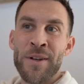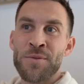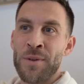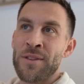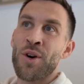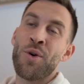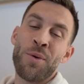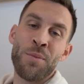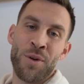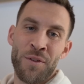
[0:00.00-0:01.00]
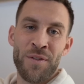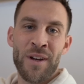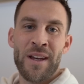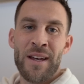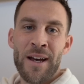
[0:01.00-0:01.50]
us with the whole move
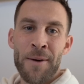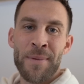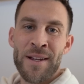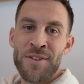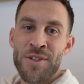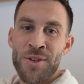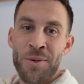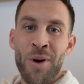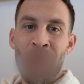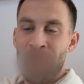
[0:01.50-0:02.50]
up into.